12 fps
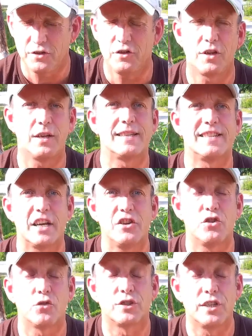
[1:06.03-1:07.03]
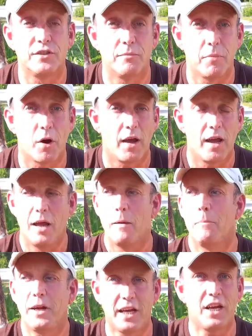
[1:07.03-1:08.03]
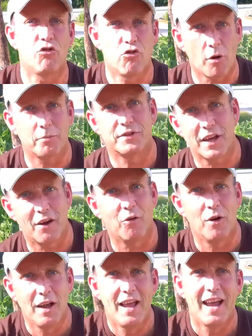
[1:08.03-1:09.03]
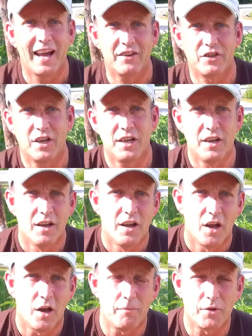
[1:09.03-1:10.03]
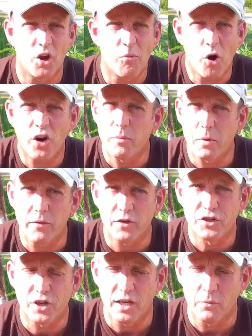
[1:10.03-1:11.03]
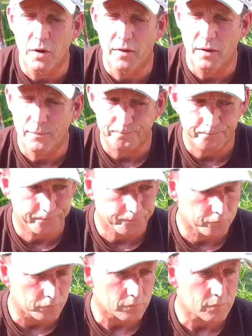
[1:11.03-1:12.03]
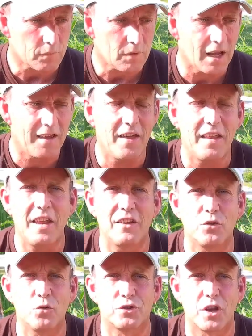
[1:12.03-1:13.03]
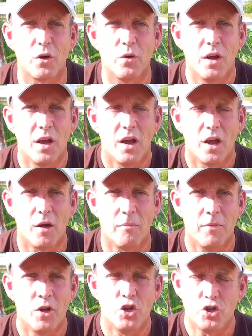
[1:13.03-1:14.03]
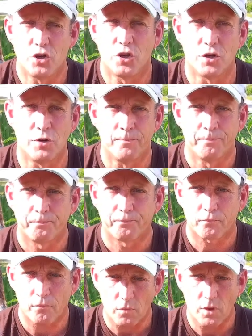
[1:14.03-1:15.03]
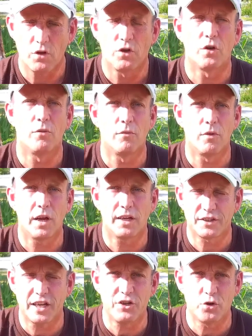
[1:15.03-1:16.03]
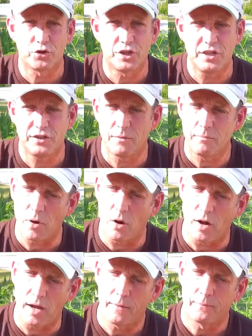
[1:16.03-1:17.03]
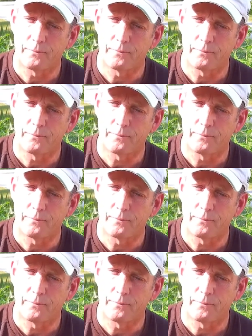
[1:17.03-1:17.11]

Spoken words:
You can extend your season by picking crops that'll actually don't mind a bit of a chilly weather, and then there's also you can extend your season by